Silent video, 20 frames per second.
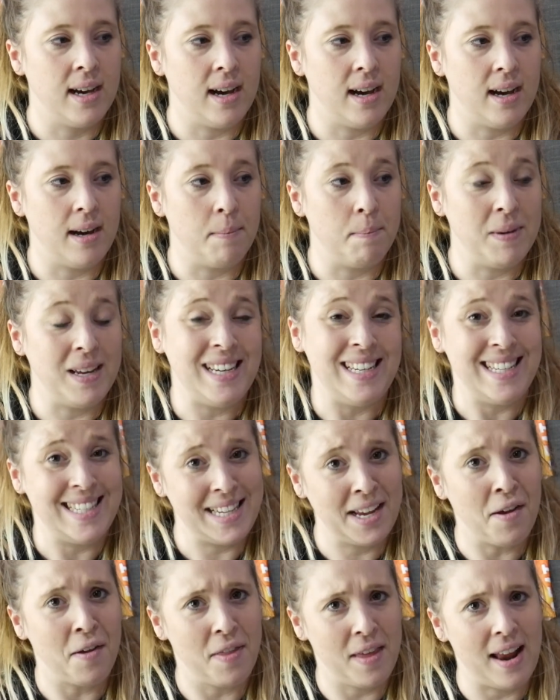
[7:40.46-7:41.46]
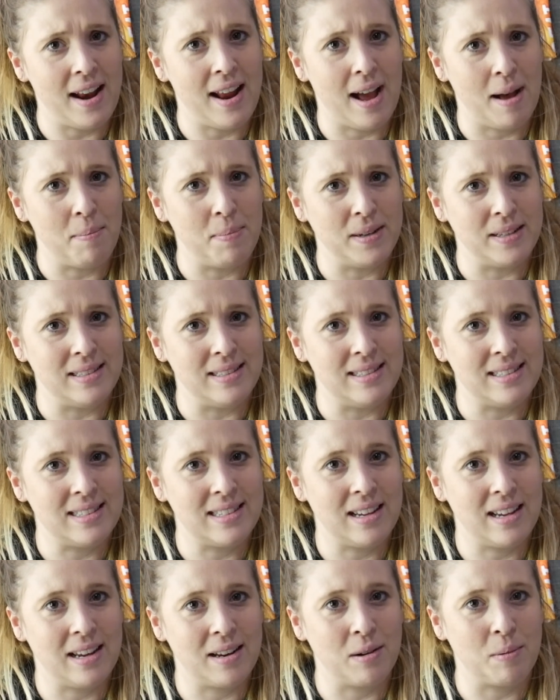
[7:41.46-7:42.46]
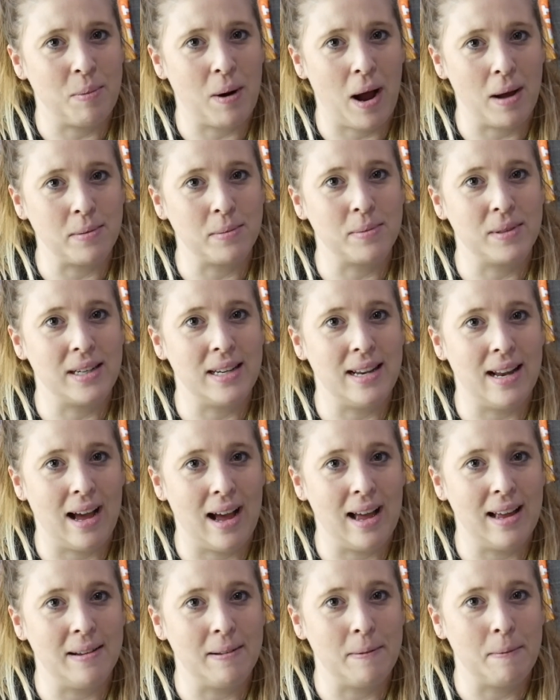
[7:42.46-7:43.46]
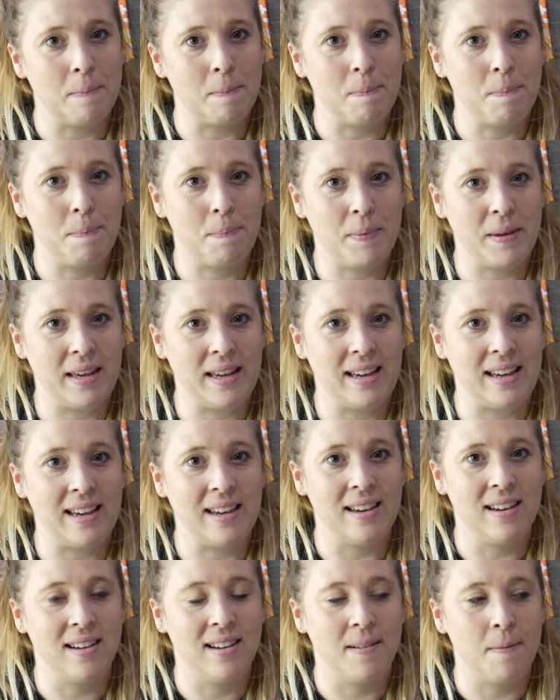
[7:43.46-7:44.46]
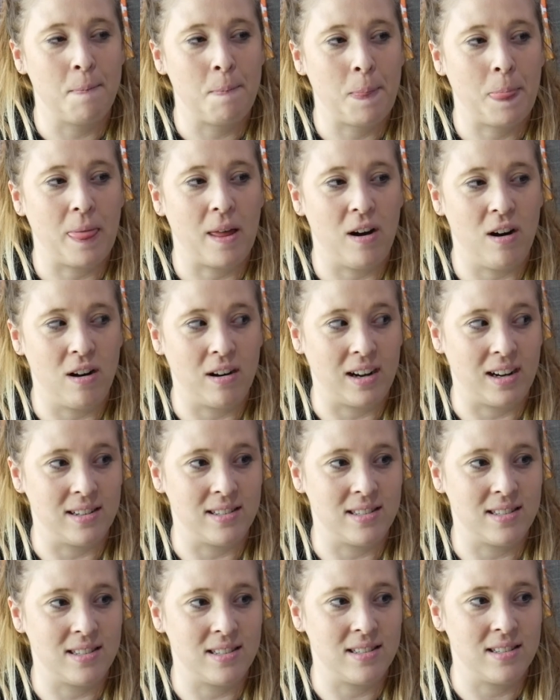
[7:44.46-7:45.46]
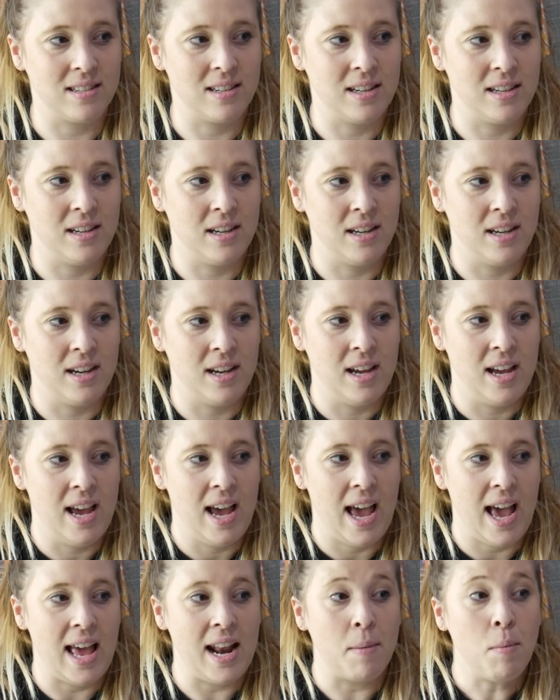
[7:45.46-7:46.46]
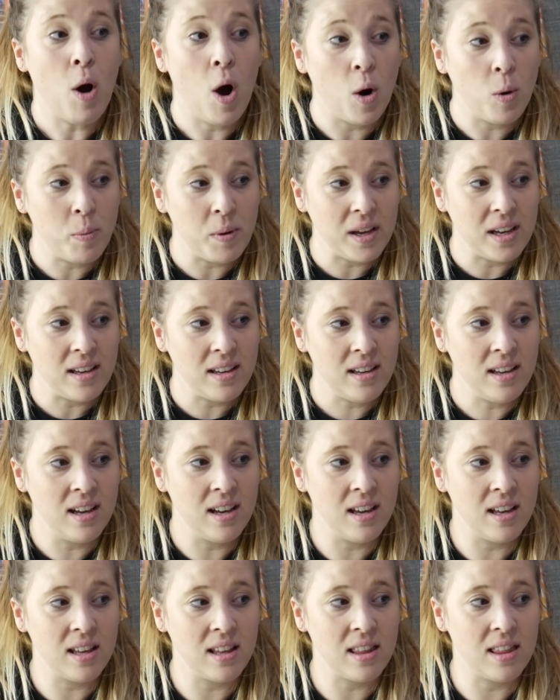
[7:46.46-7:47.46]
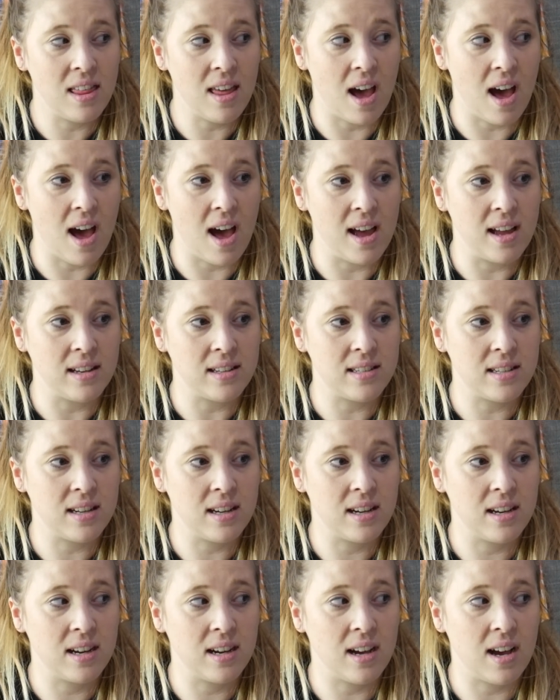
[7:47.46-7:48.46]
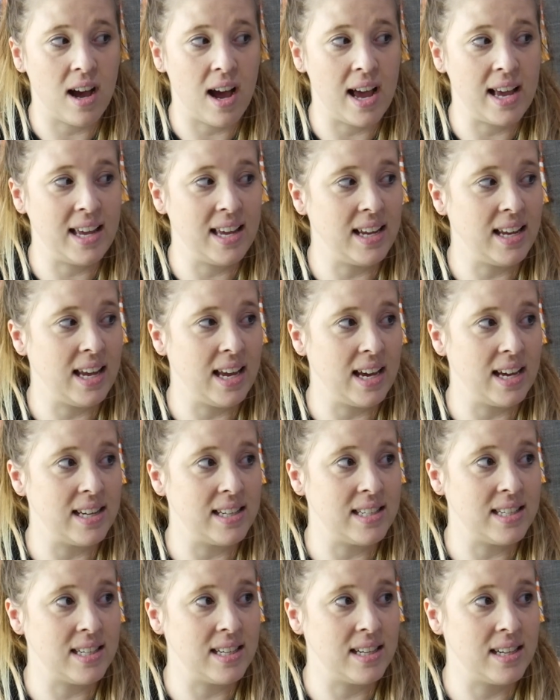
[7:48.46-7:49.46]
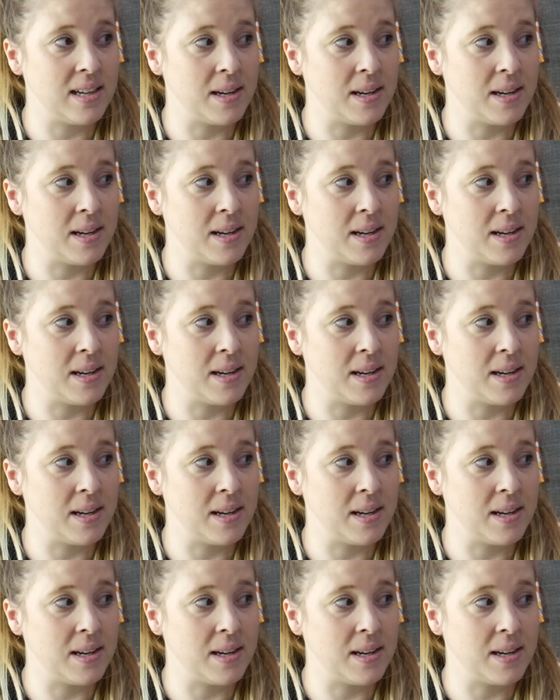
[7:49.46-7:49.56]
until that happens, it'll probably not be August. And I'm hoping that I can get